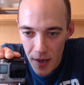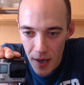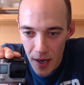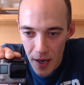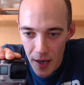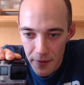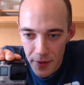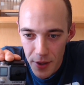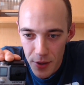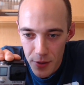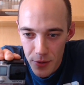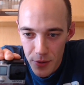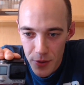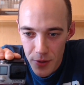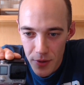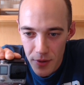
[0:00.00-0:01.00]
I have here
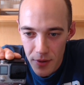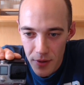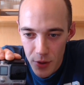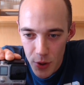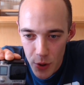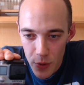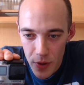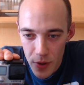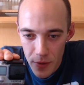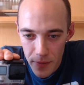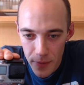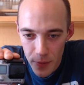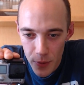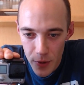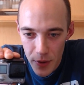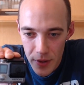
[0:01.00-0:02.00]
2 Hero
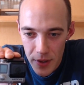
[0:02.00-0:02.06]
4s.